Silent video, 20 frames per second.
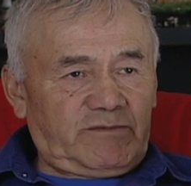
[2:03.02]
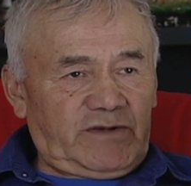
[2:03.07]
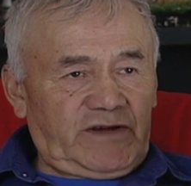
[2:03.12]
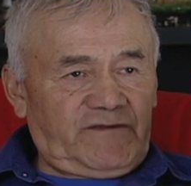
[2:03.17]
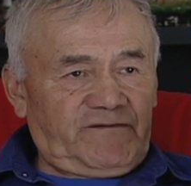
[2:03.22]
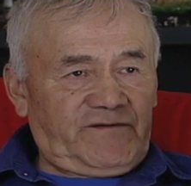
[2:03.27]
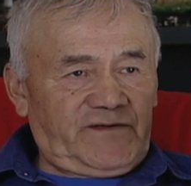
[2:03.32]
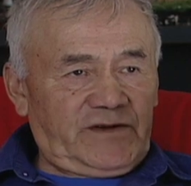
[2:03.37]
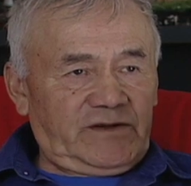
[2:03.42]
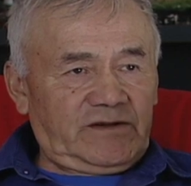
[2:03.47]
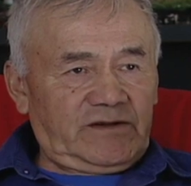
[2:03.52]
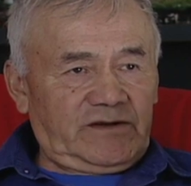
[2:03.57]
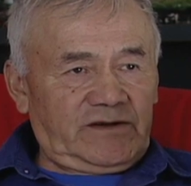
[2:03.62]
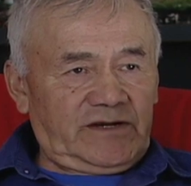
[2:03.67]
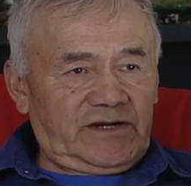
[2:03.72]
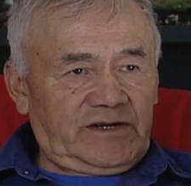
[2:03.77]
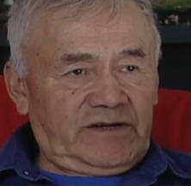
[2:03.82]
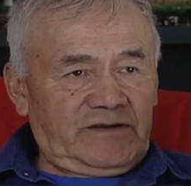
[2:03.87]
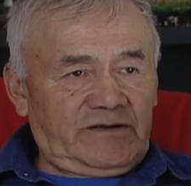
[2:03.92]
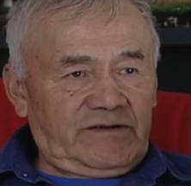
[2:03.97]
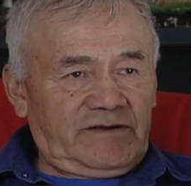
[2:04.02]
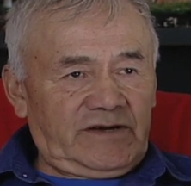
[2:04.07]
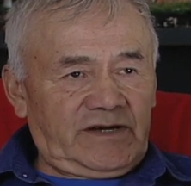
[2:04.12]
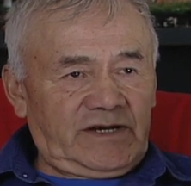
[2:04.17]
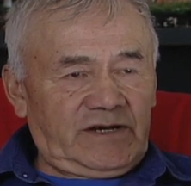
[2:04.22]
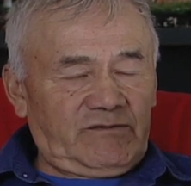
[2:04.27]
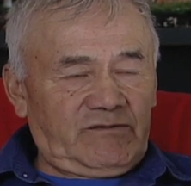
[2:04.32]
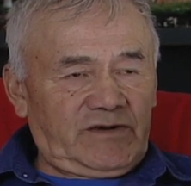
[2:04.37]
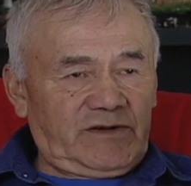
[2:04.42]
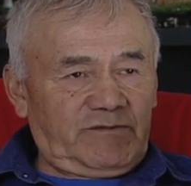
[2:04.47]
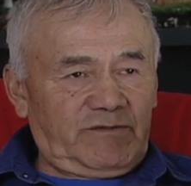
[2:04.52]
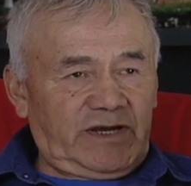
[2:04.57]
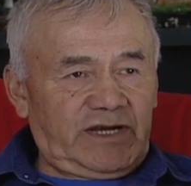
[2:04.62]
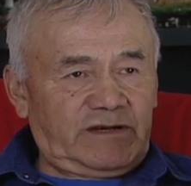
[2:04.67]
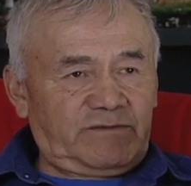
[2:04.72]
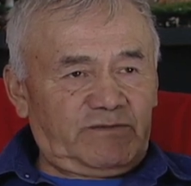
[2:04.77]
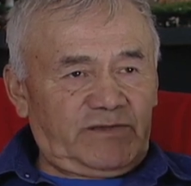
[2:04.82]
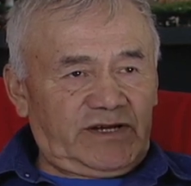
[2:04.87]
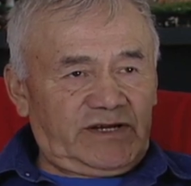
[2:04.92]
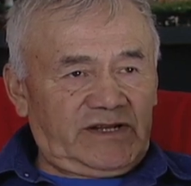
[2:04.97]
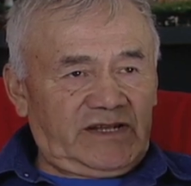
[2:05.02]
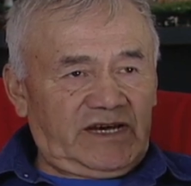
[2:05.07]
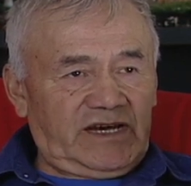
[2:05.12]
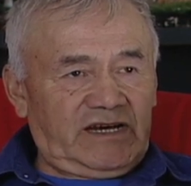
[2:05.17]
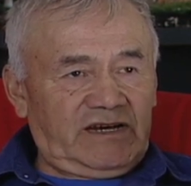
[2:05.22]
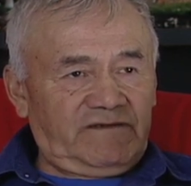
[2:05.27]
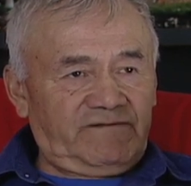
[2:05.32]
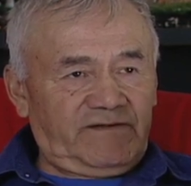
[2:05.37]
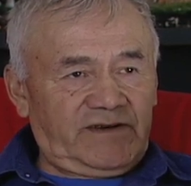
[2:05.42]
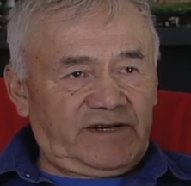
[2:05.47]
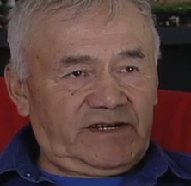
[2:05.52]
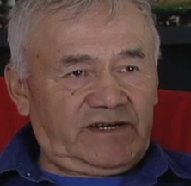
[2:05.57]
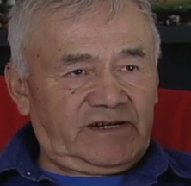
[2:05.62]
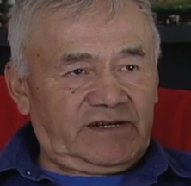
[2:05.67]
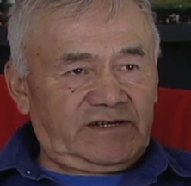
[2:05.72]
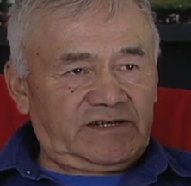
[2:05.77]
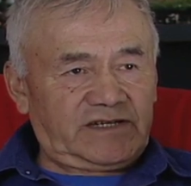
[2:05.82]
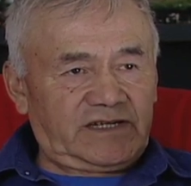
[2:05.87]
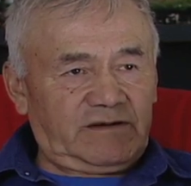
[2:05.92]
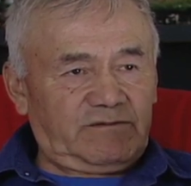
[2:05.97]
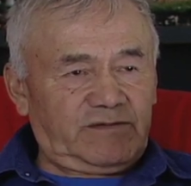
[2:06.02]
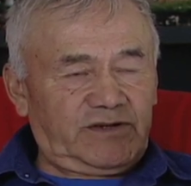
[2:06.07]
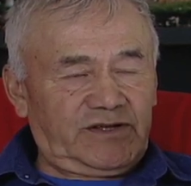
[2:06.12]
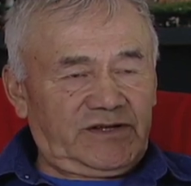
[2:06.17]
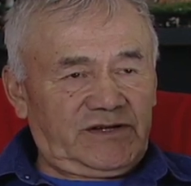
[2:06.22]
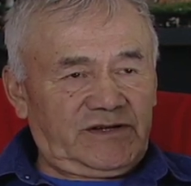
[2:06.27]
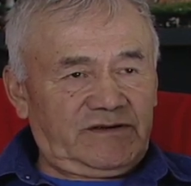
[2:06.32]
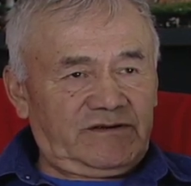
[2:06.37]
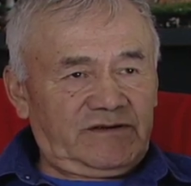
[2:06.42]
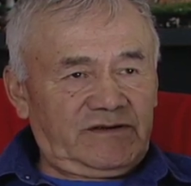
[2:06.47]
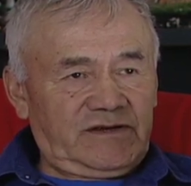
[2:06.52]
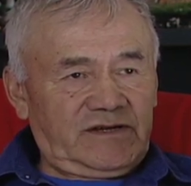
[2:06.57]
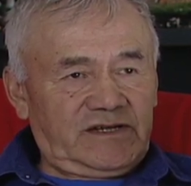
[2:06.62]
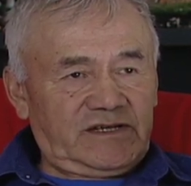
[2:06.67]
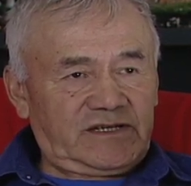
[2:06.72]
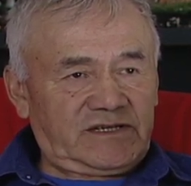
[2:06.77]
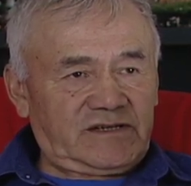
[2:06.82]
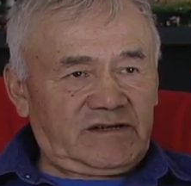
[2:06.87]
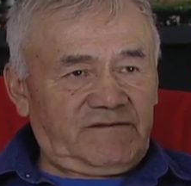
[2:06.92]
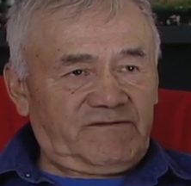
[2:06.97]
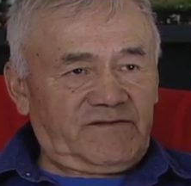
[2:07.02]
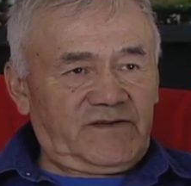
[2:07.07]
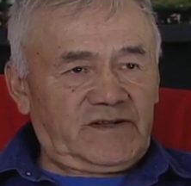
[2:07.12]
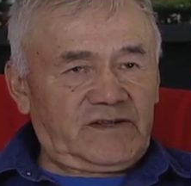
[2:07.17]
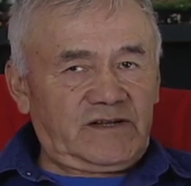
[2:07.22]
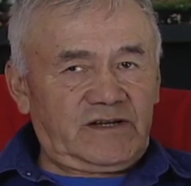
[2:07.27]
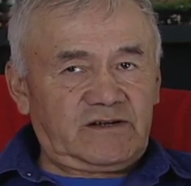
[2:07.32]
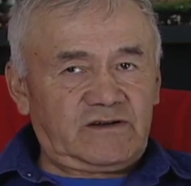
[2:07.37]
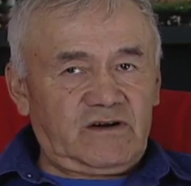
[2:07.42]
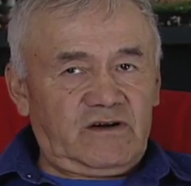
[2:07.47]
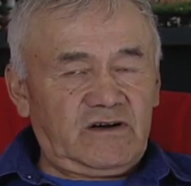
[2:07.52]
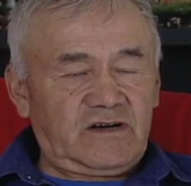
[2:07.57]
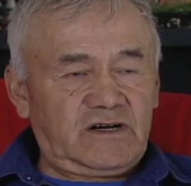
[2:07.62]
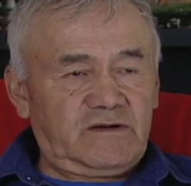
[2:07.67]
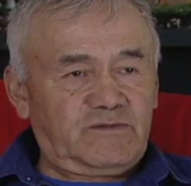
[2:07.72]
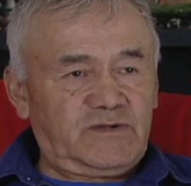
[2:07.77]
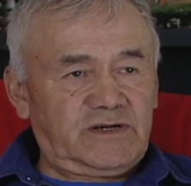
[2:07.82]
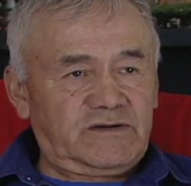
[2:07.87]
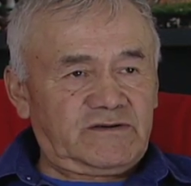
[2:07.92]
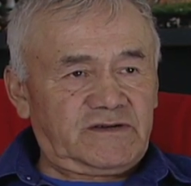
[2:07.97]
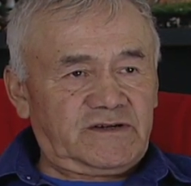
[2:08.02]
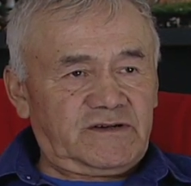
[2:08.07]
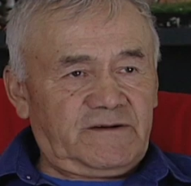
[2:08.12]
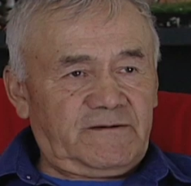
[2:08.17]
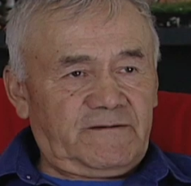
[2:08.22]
me feel good, and it would make me laugh on some of the stuff that they talk about.